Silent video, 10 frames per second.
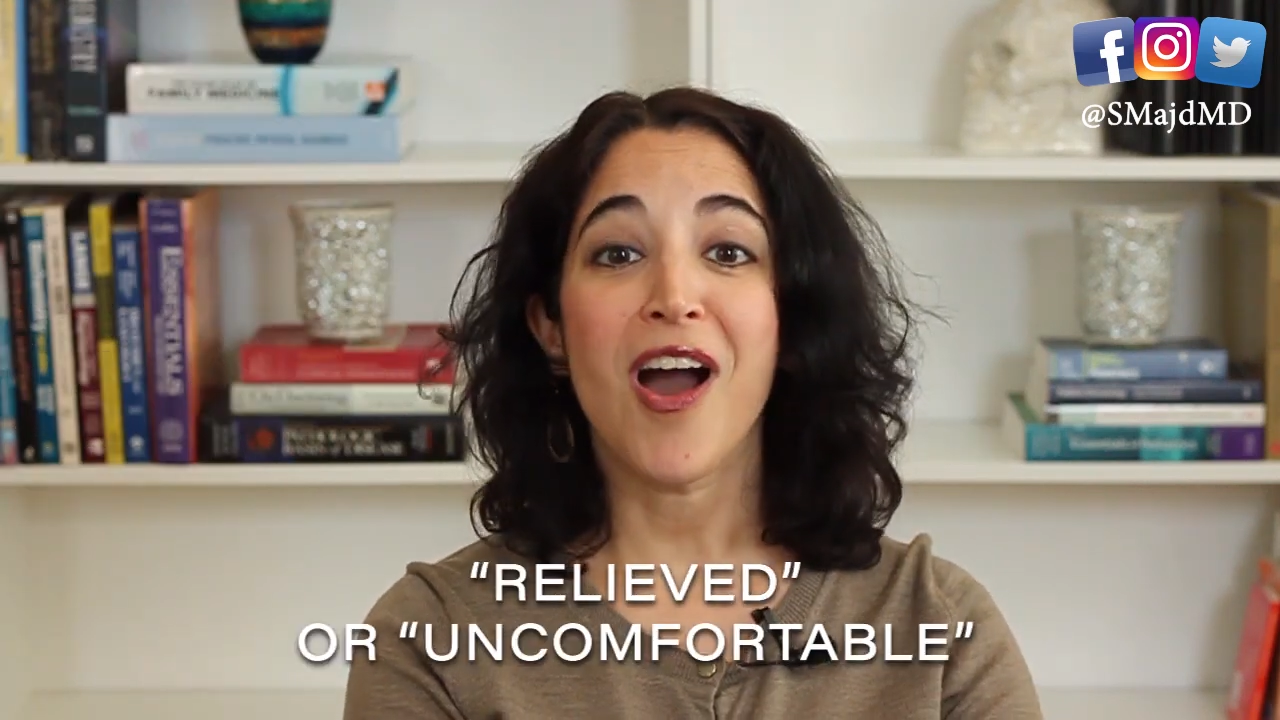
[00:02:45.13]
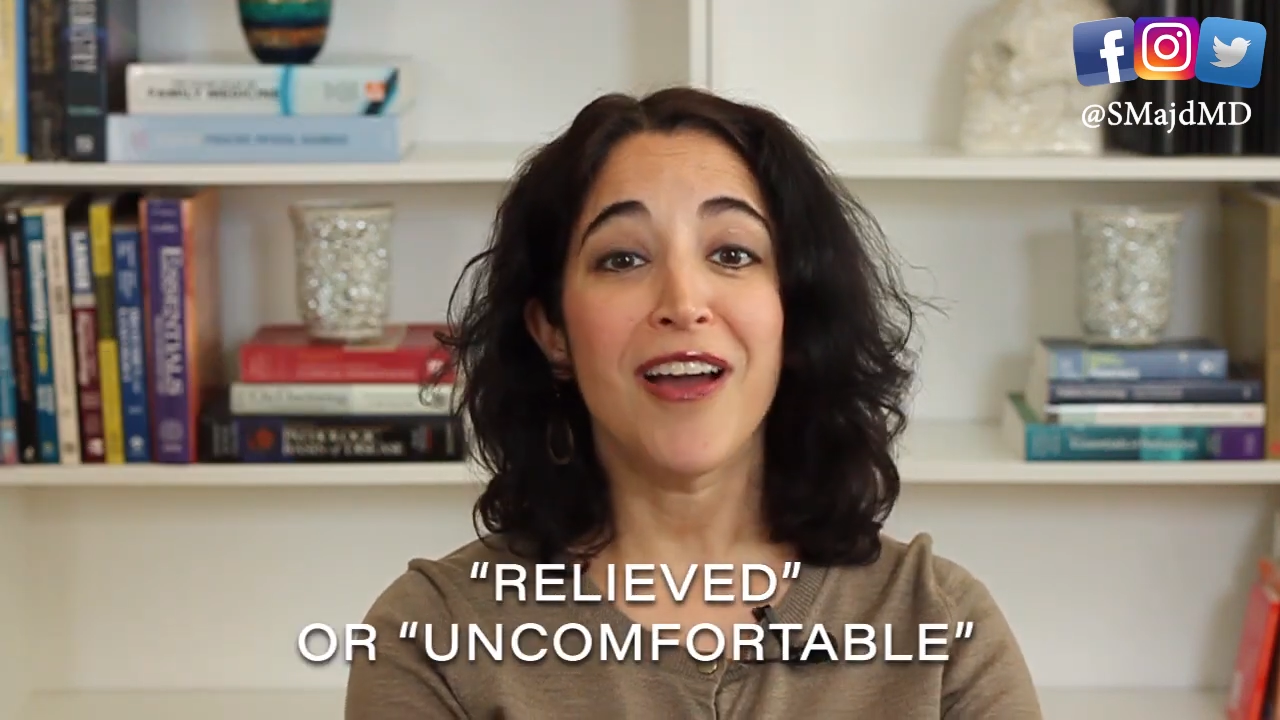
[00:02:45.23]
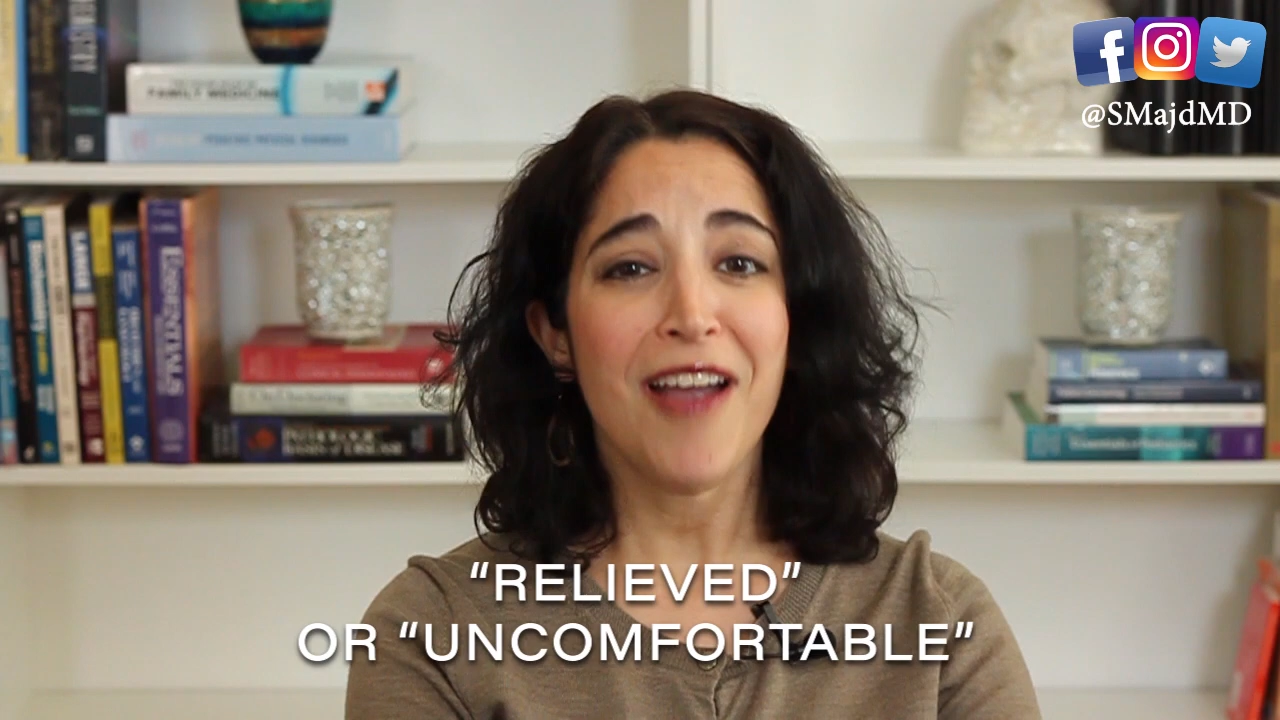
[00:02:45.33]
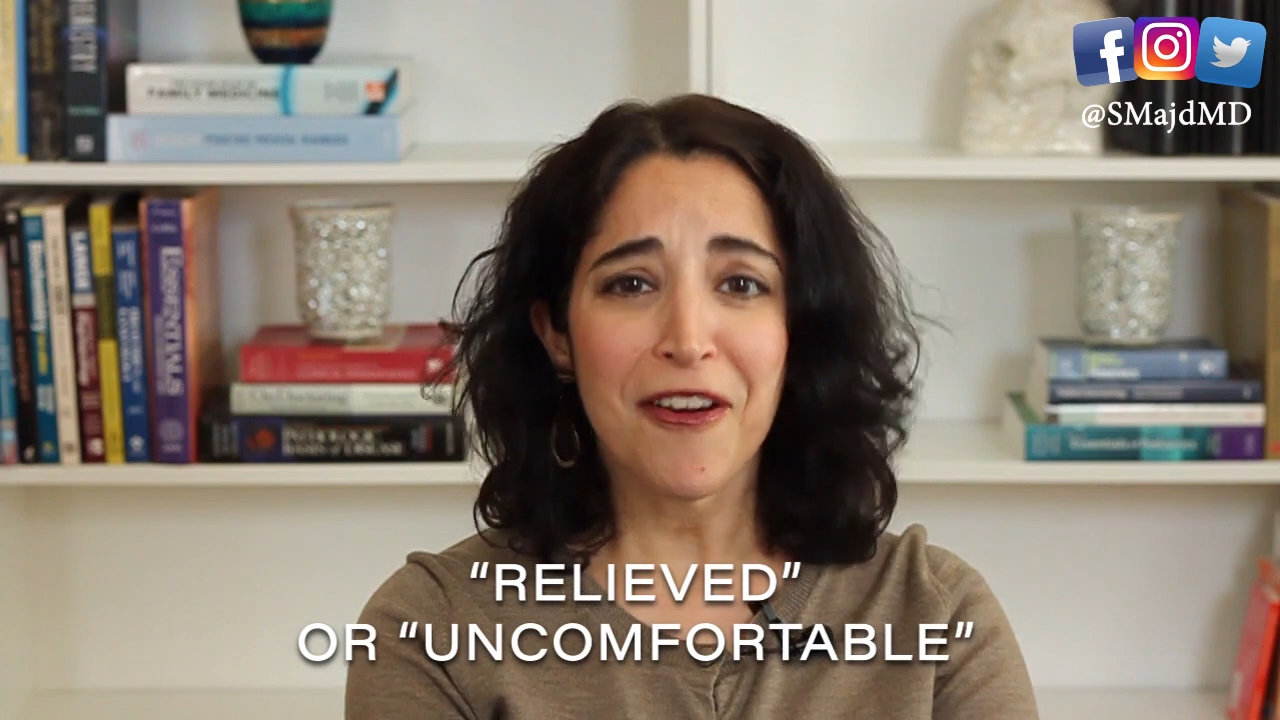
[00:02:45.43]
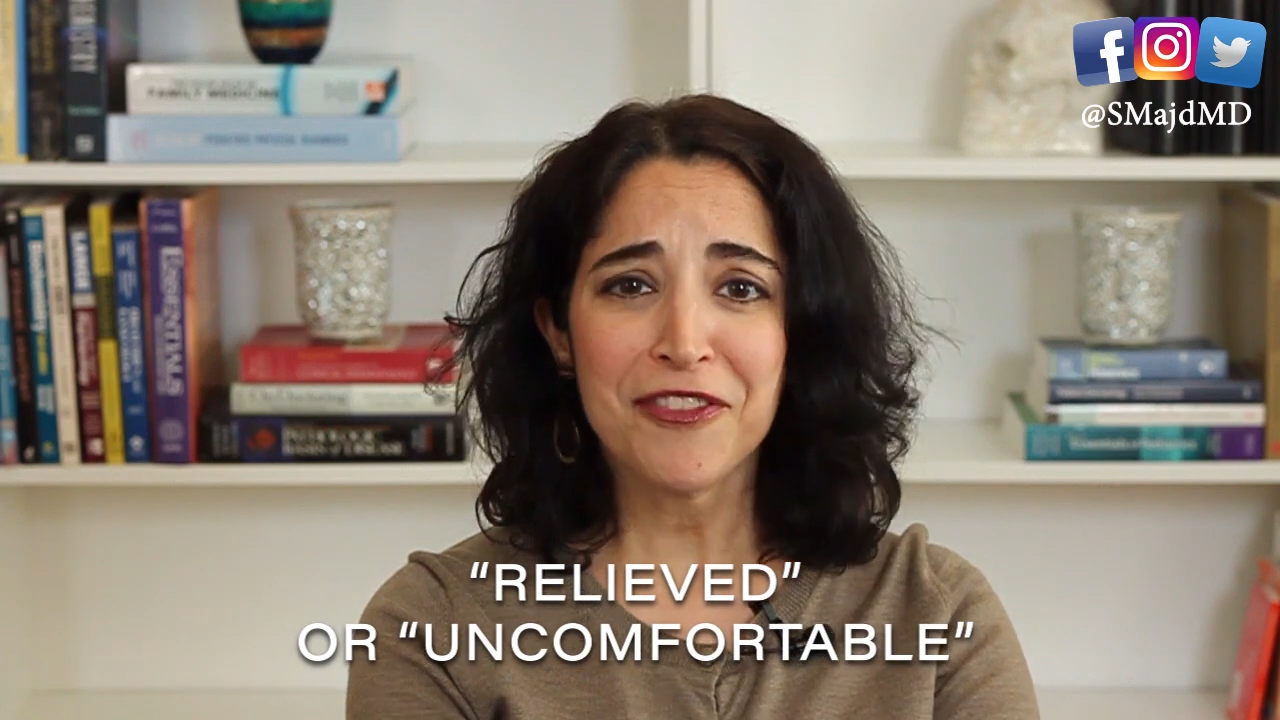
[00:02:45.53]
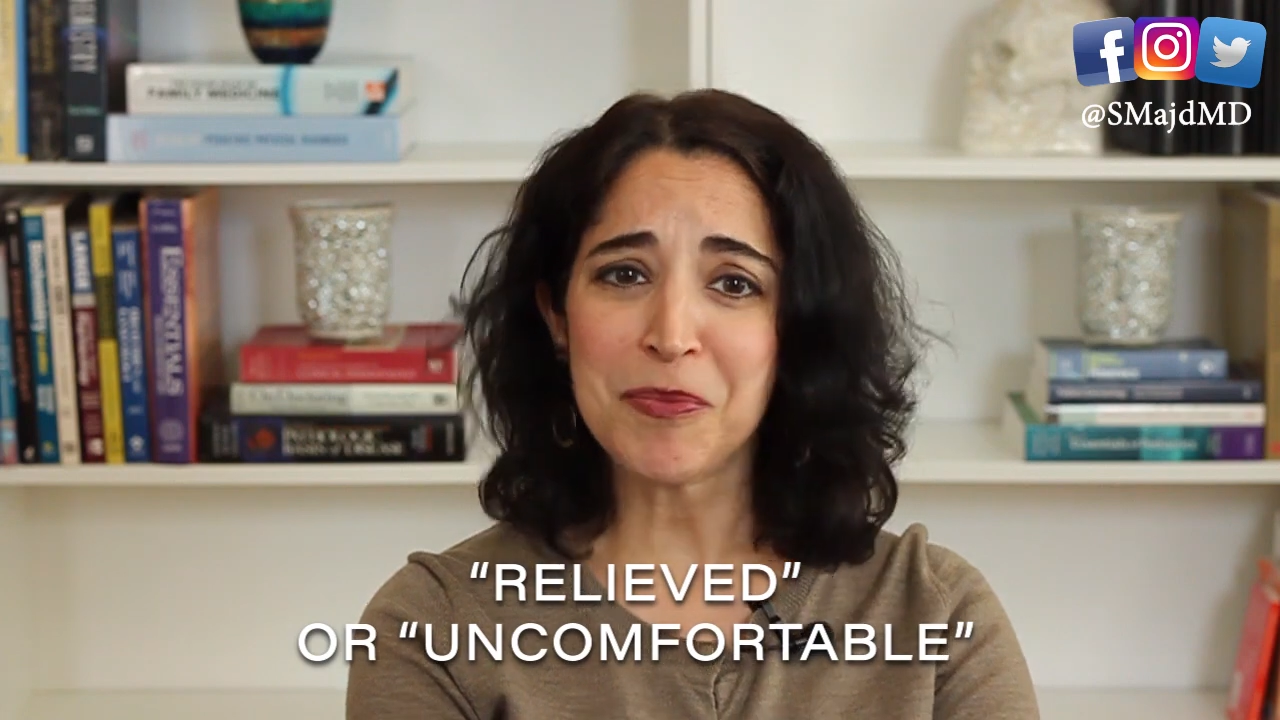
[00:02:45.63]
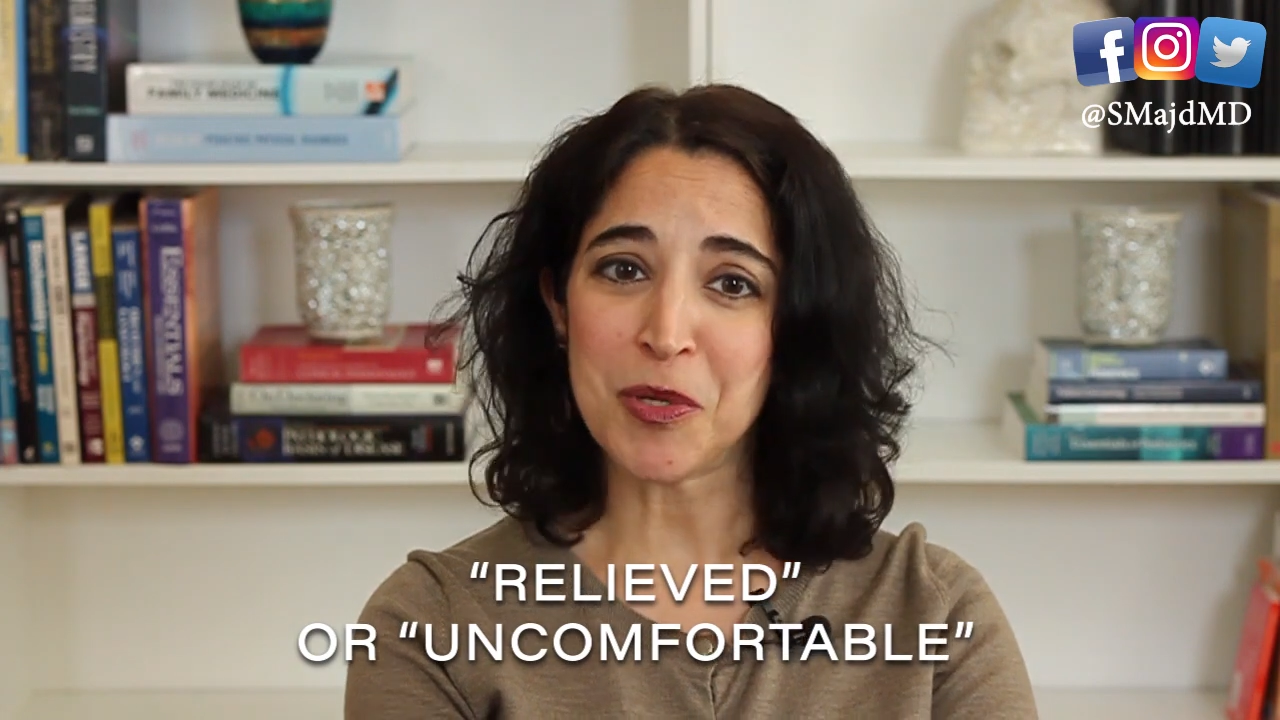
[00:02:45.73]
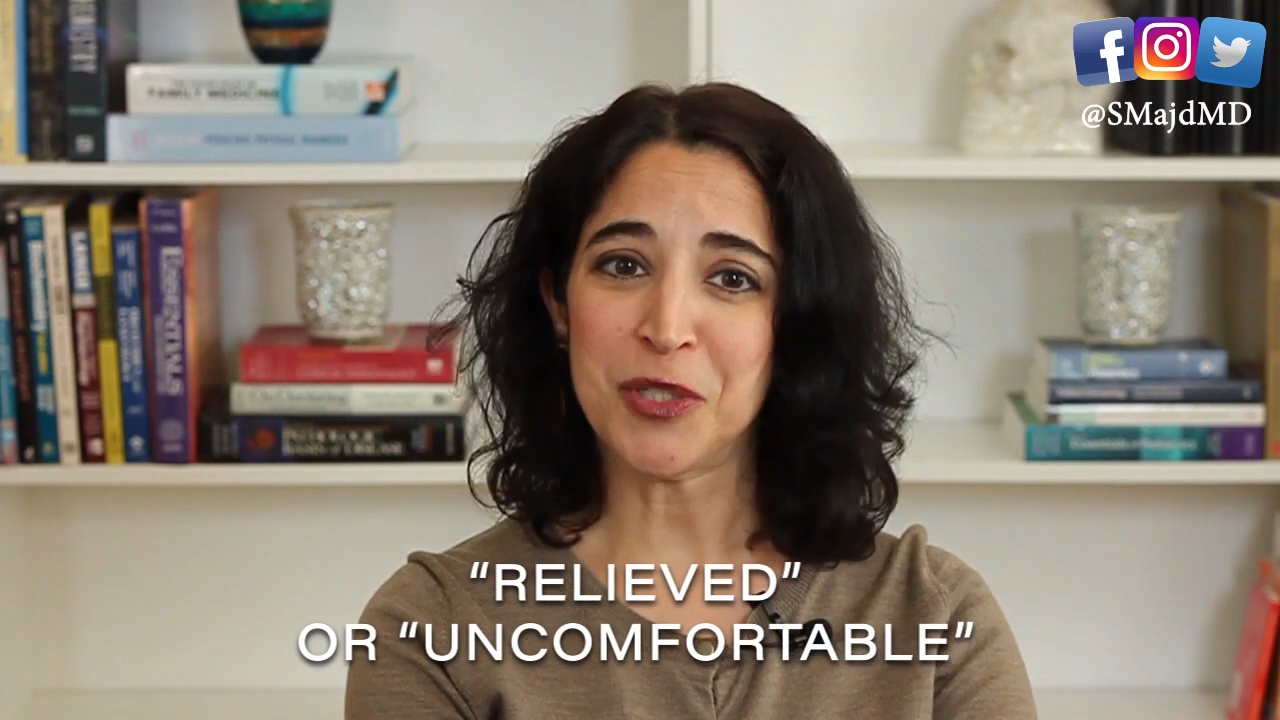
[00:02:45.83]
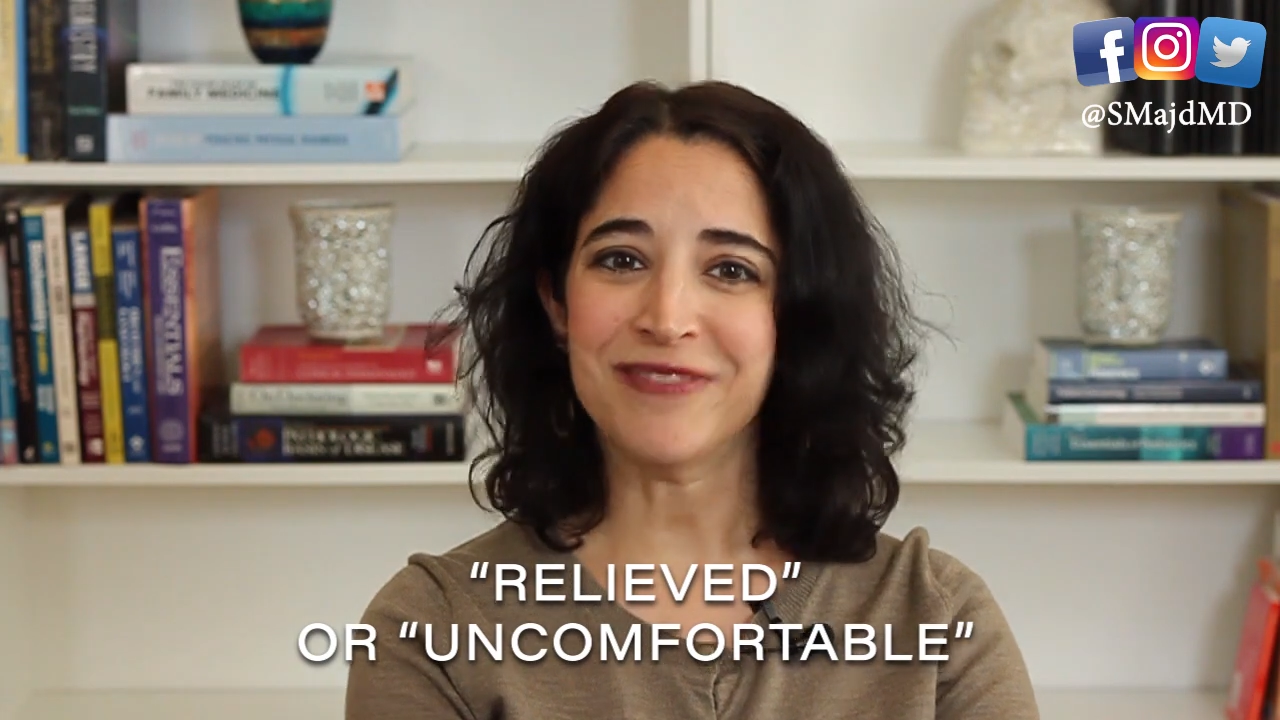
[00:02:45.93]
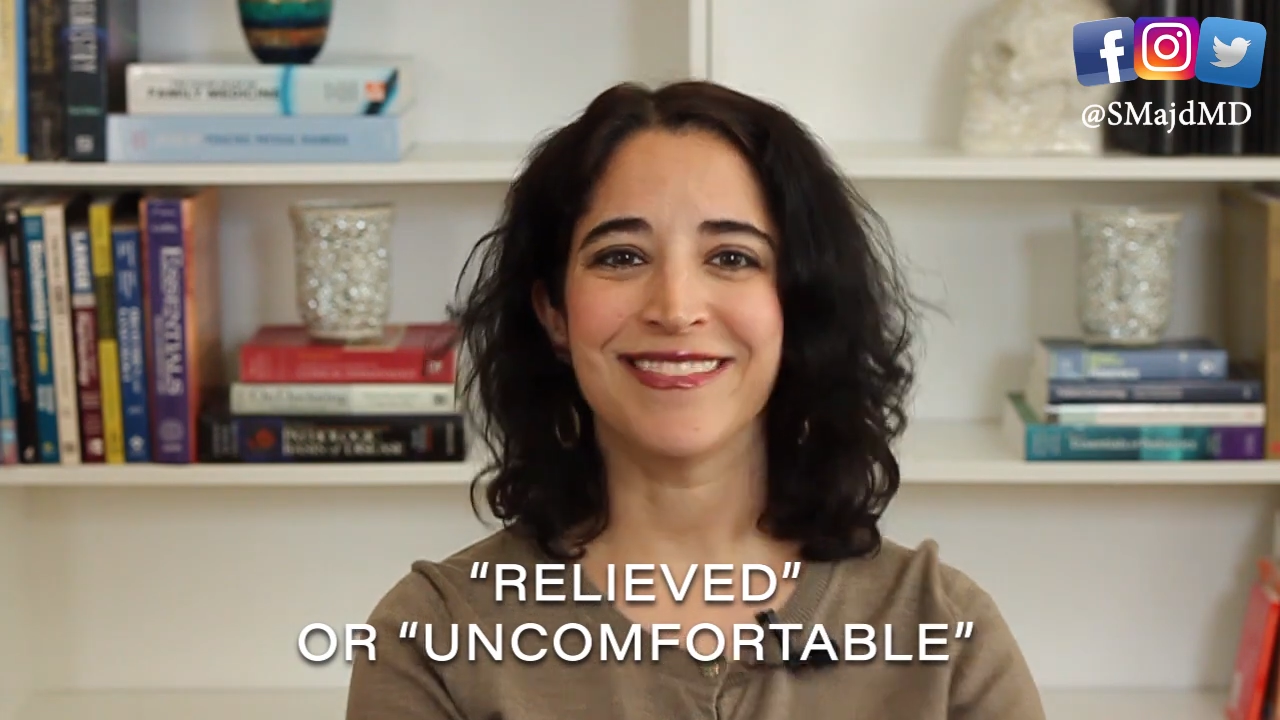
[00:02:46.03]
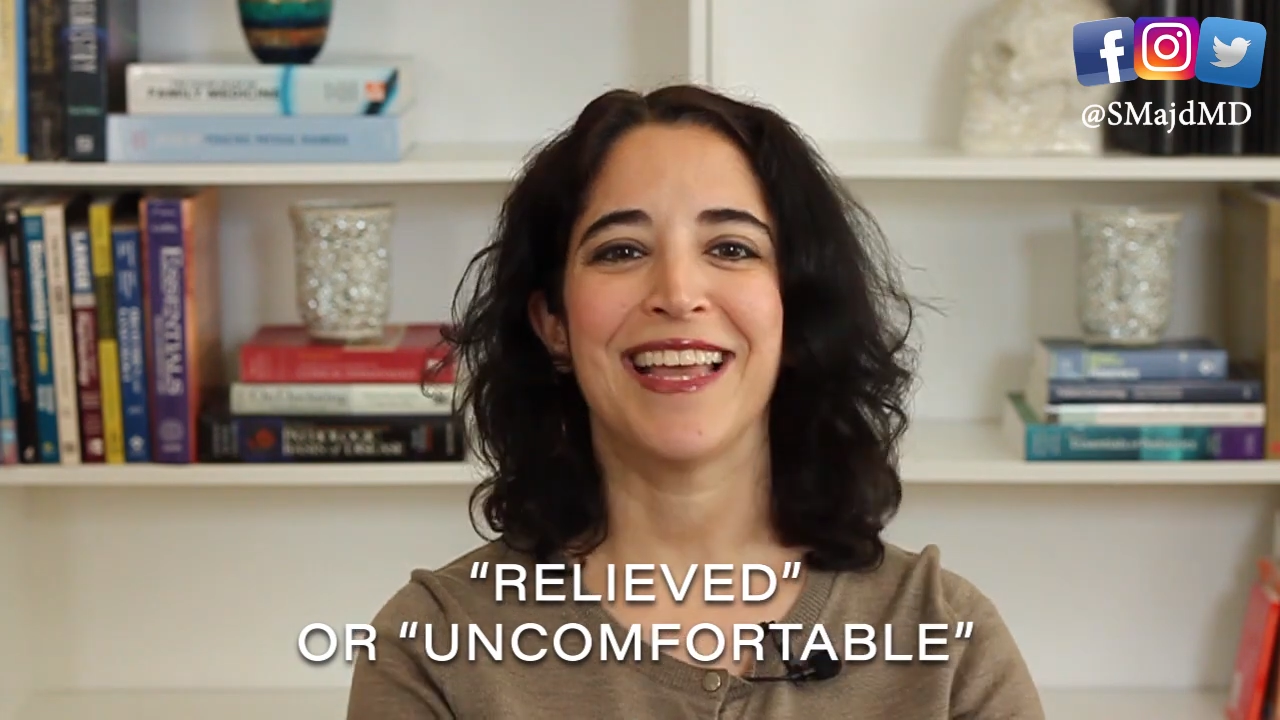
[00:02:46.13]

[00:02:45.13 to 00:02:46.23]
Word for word: uncomfortable